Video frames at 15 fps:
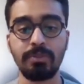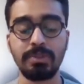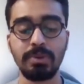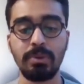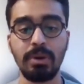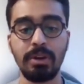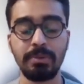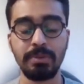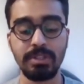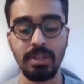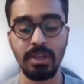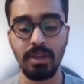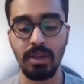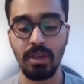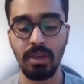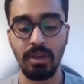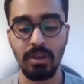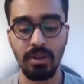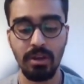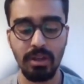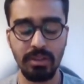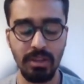So I would say,
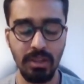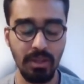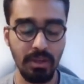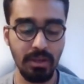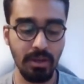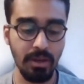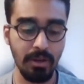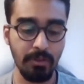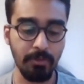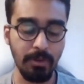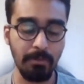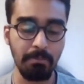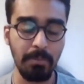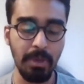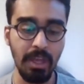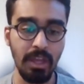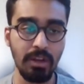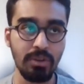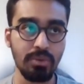I think uh, from May